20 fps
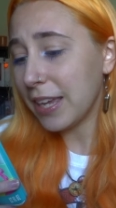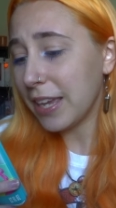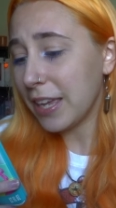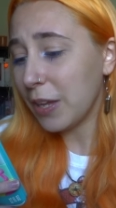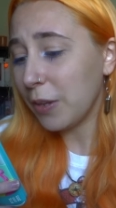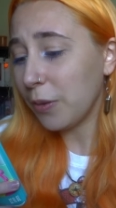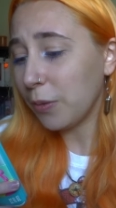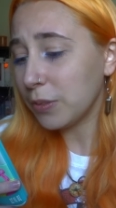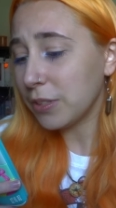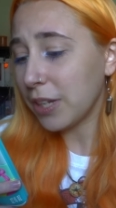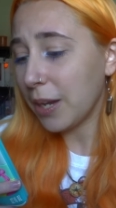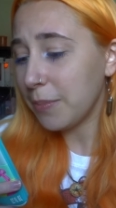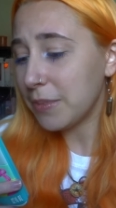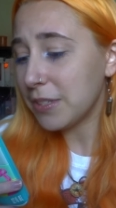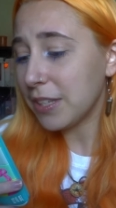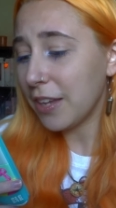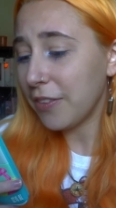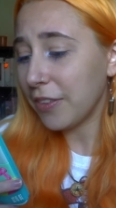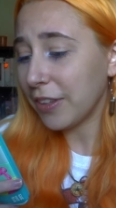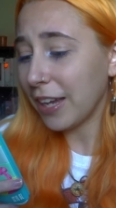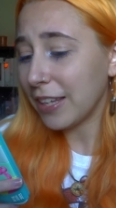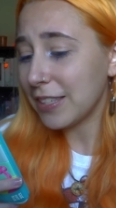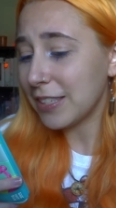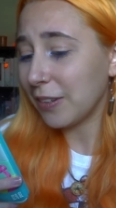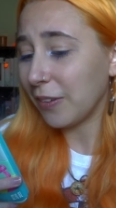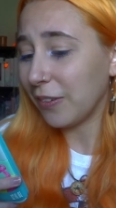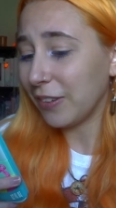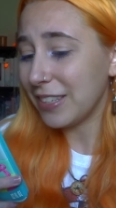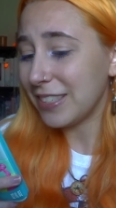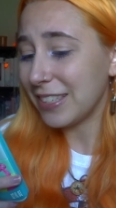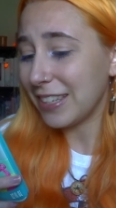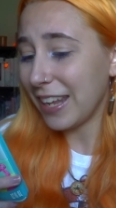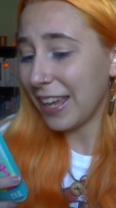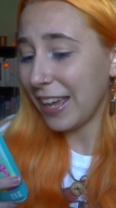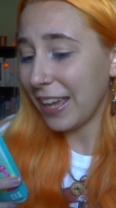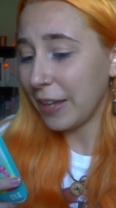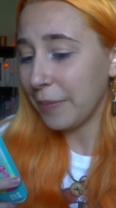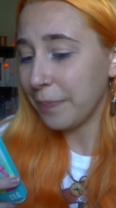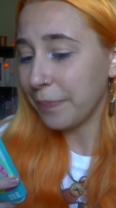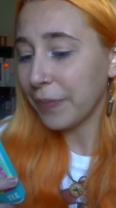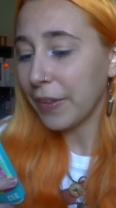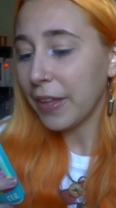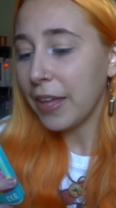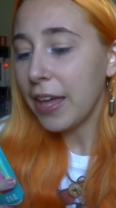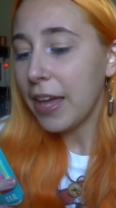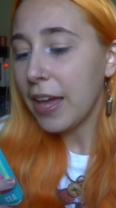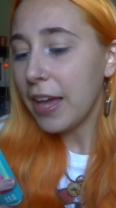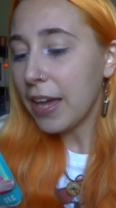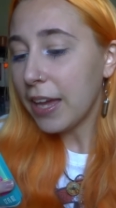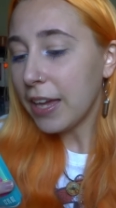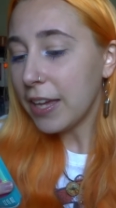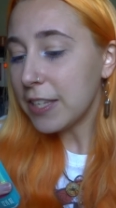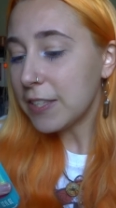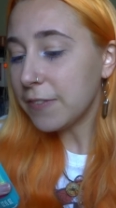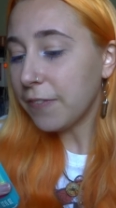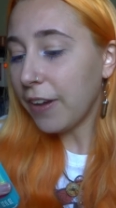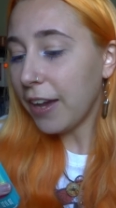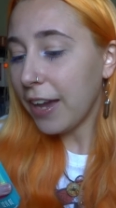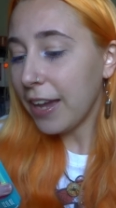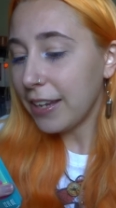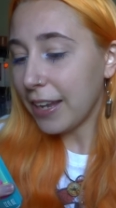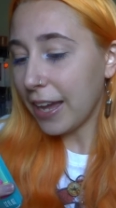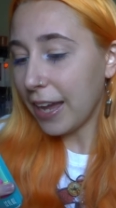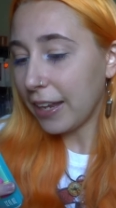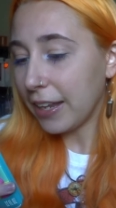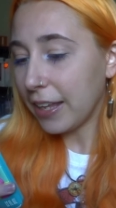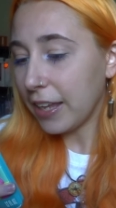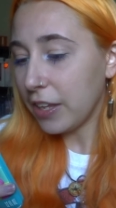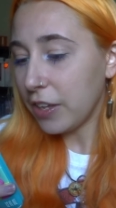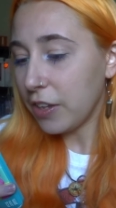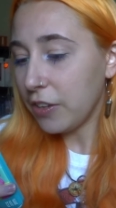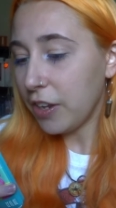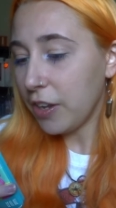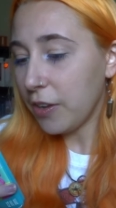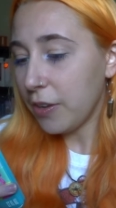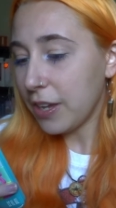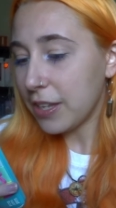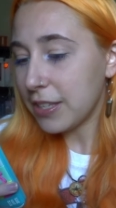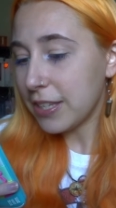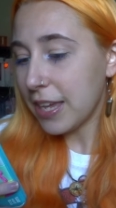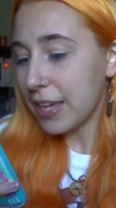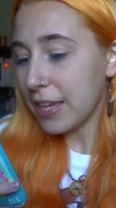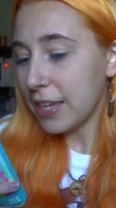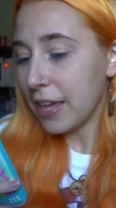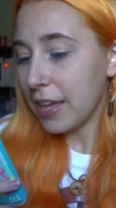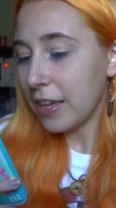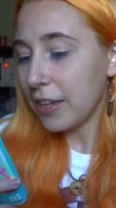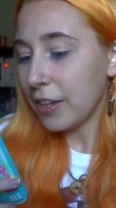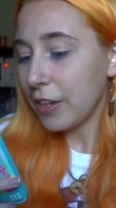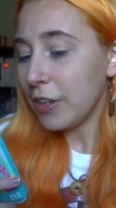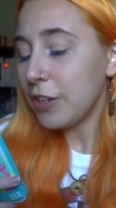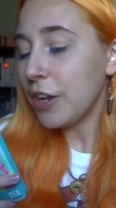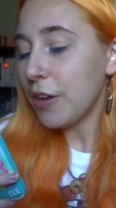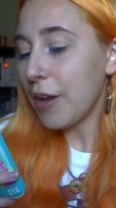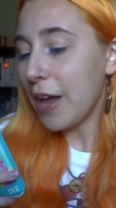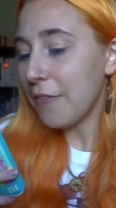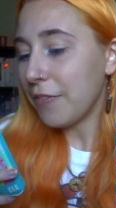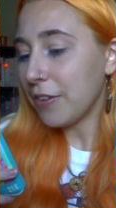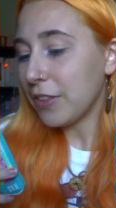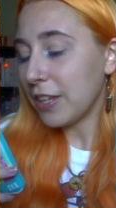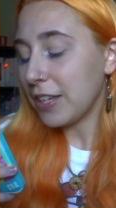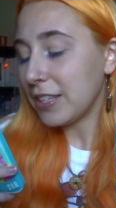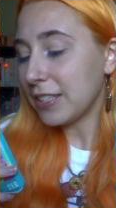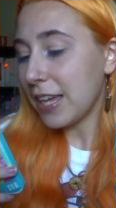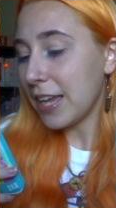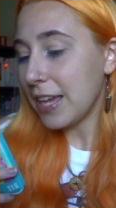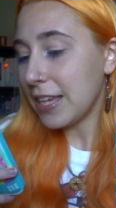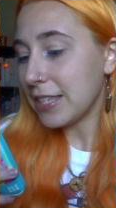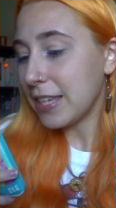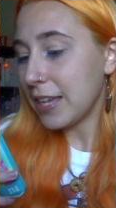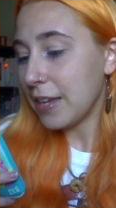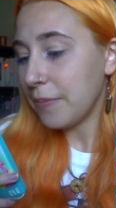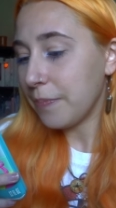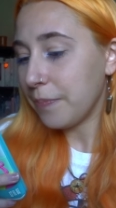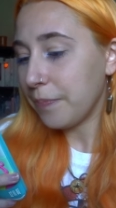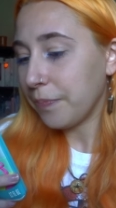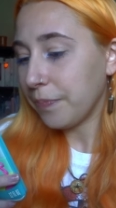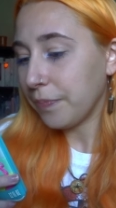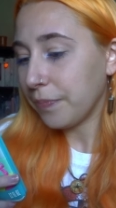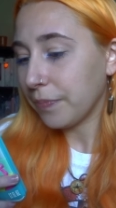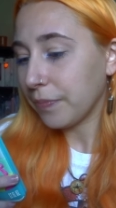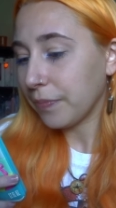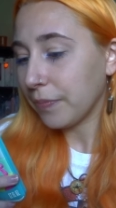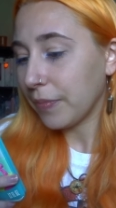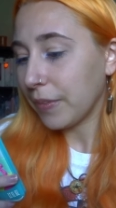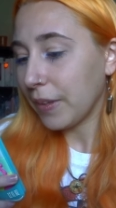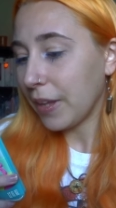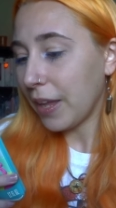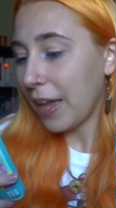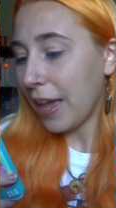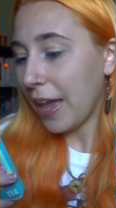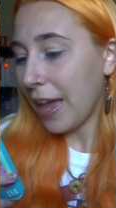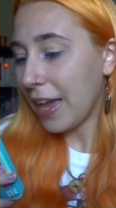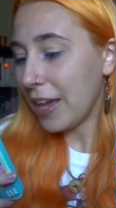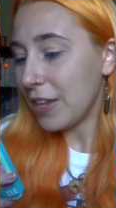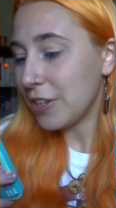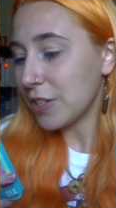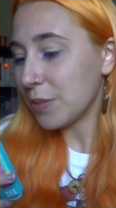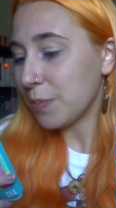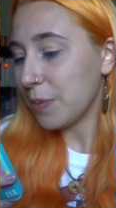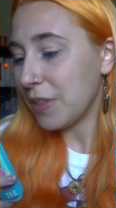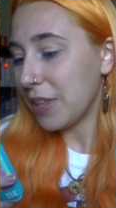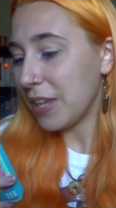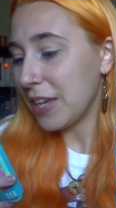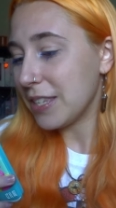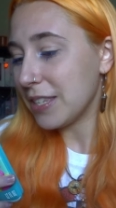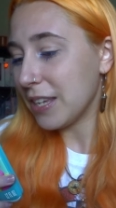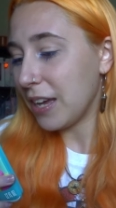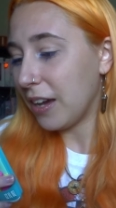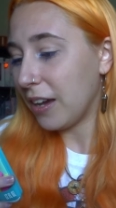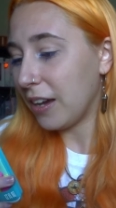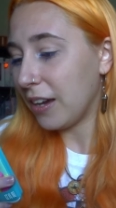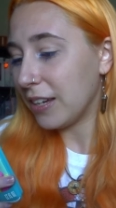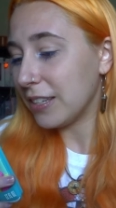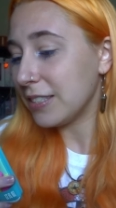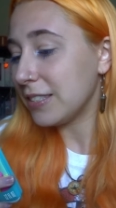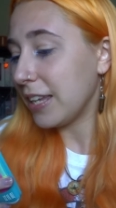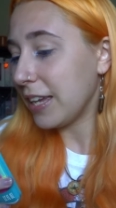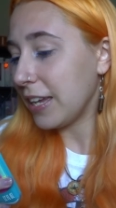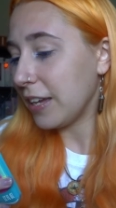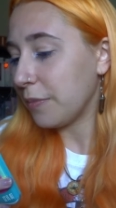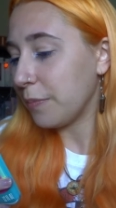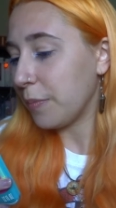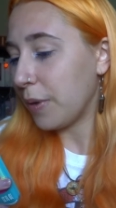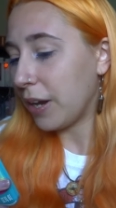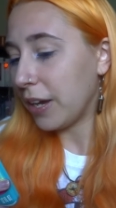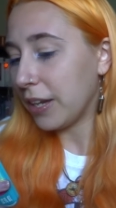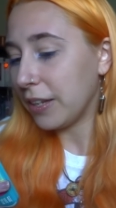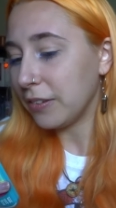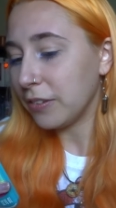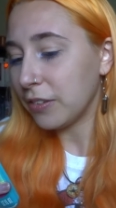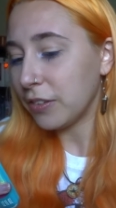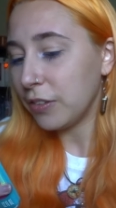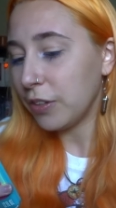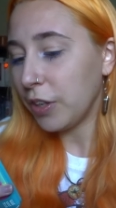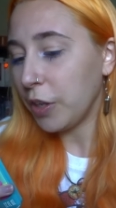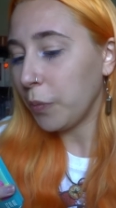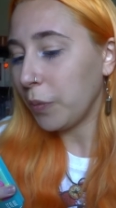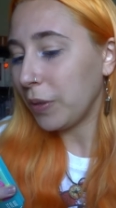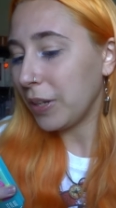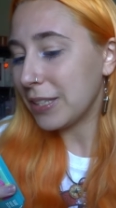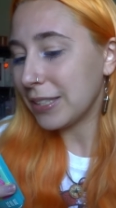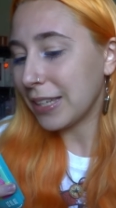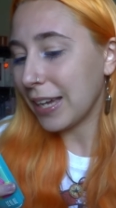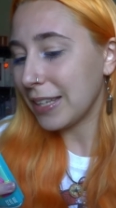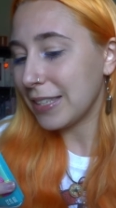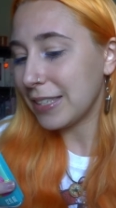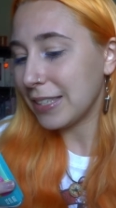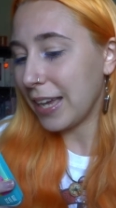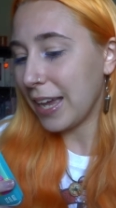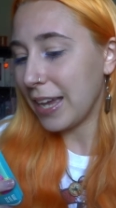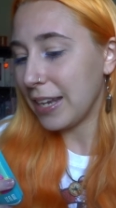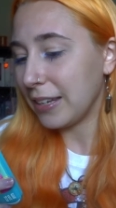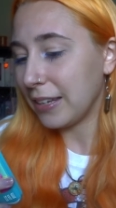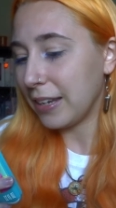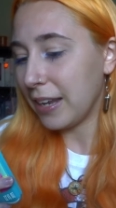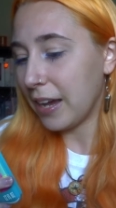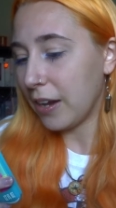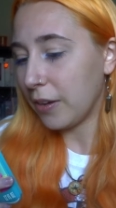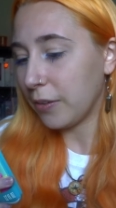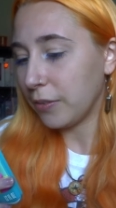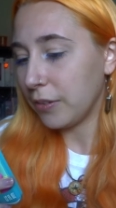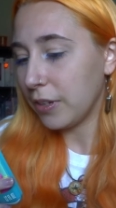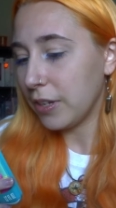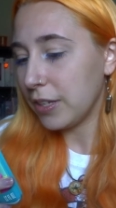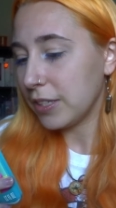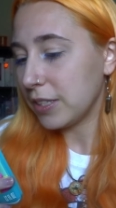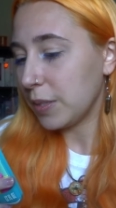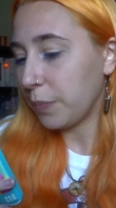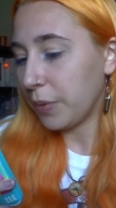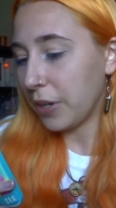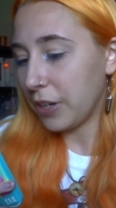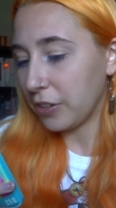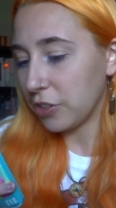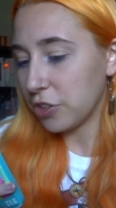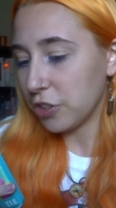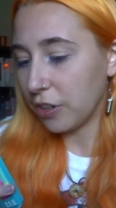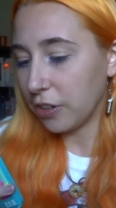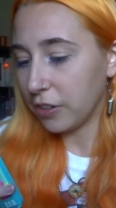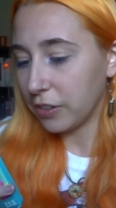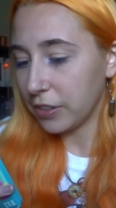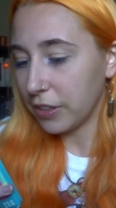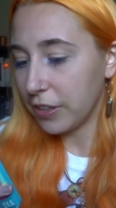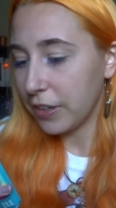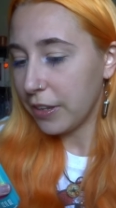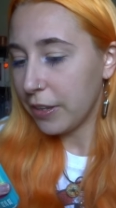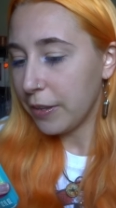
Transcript: taking a long time to turn the kettle on, isn't he? He's fine, Ali. You know, it take you know everything takes him ages with his uh, state of mind. No one is getting Aiden now, Sabrina shrugged.